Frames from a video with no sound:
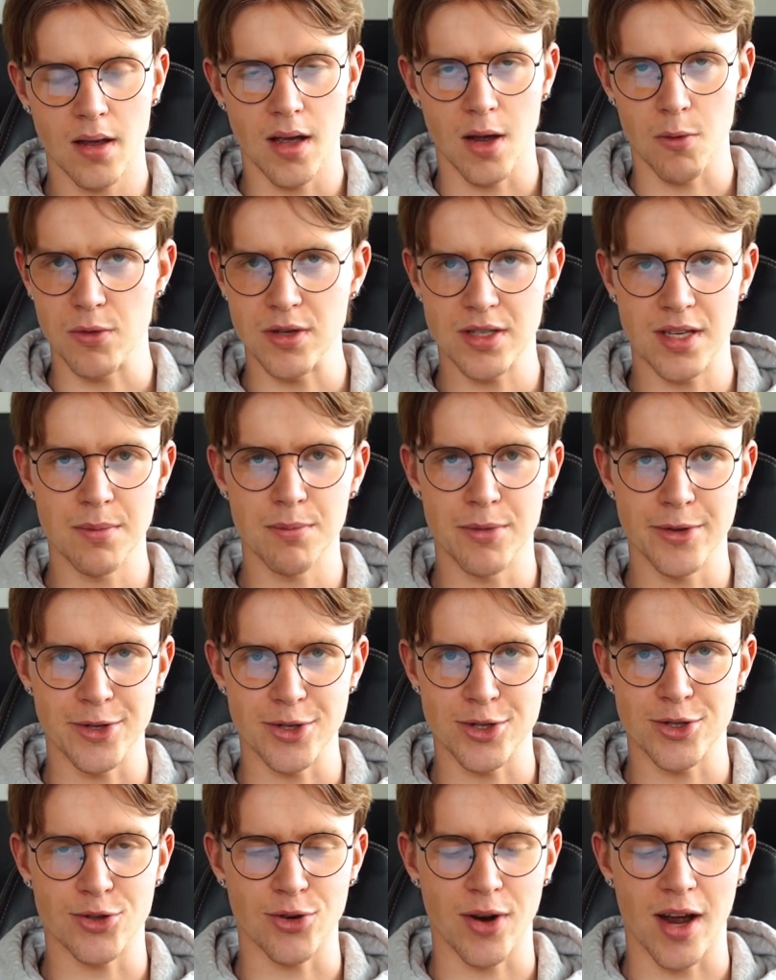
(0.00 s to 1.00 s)
We simply
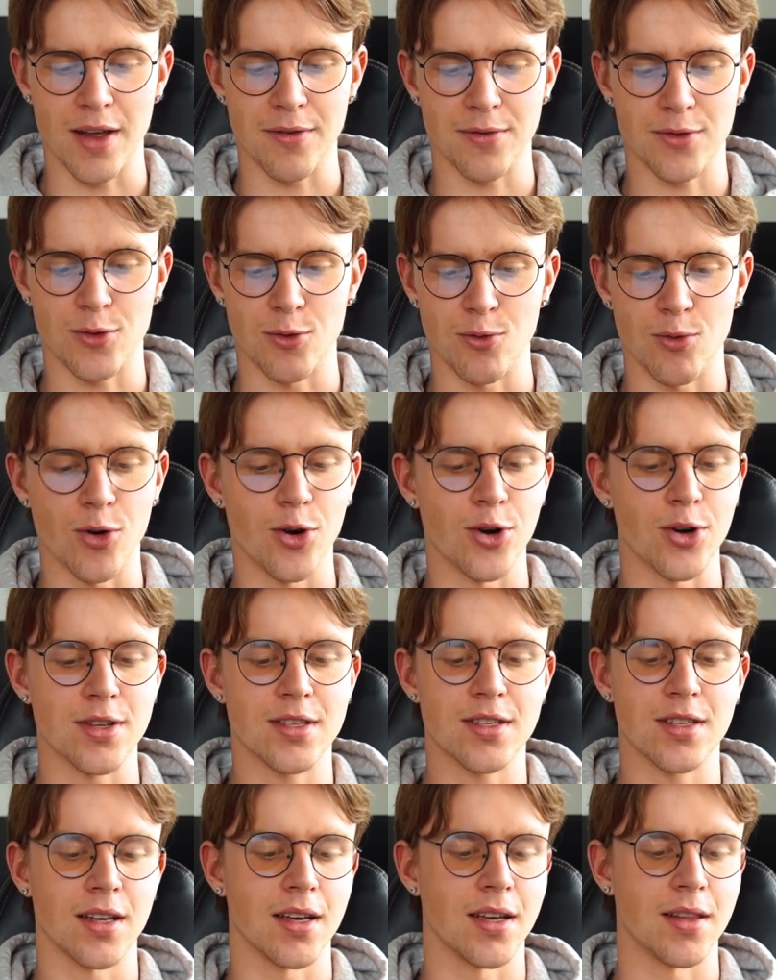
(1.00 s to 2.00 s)
just drive
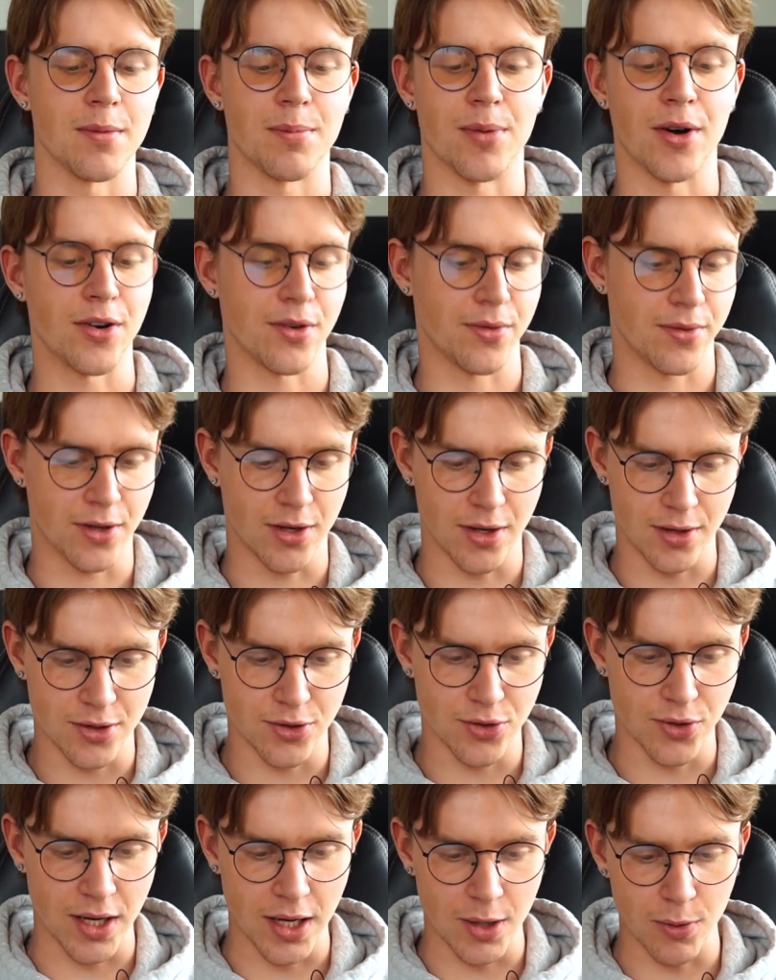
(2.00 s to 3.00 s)
towards the part of the
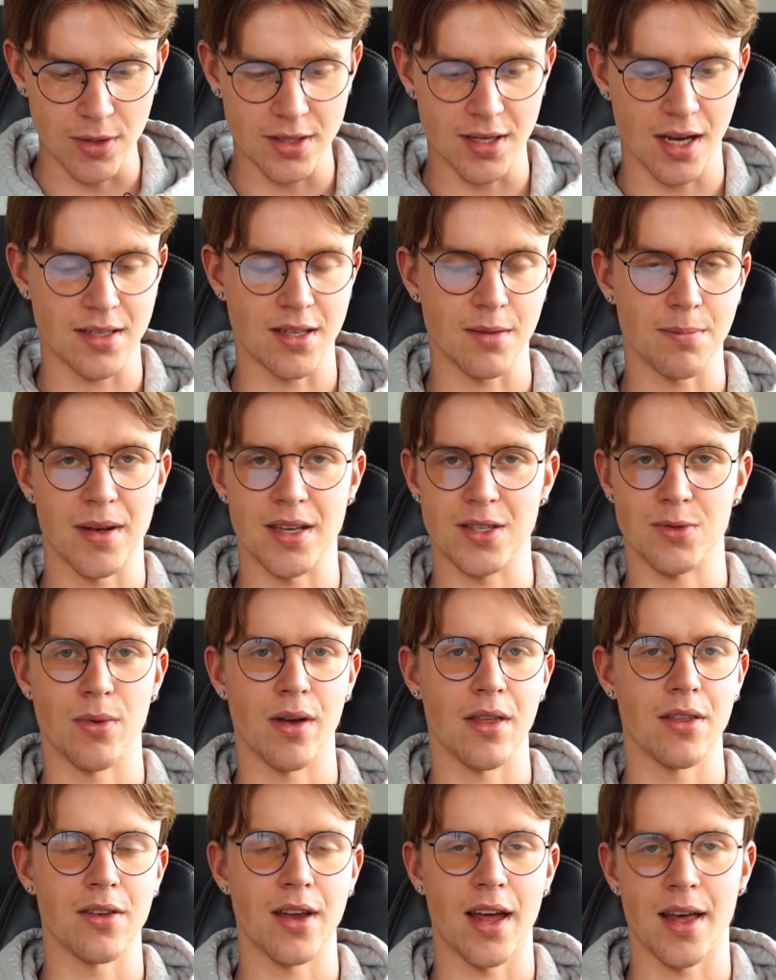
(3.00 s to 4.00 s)
country which has the best
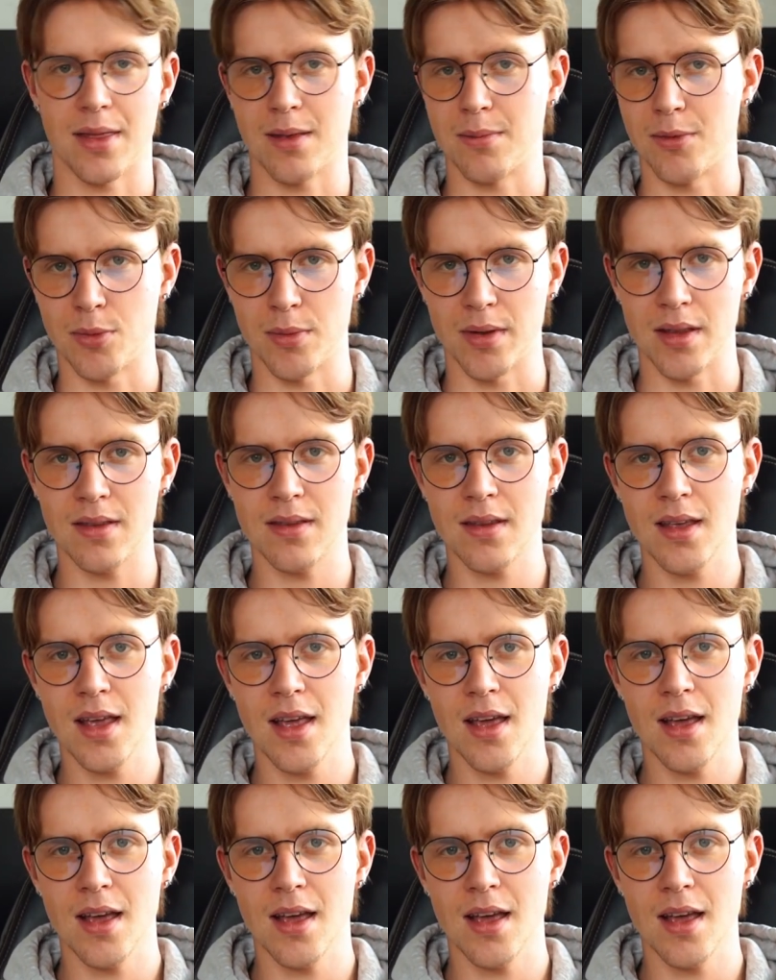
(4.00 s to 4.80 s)
weather at the moment.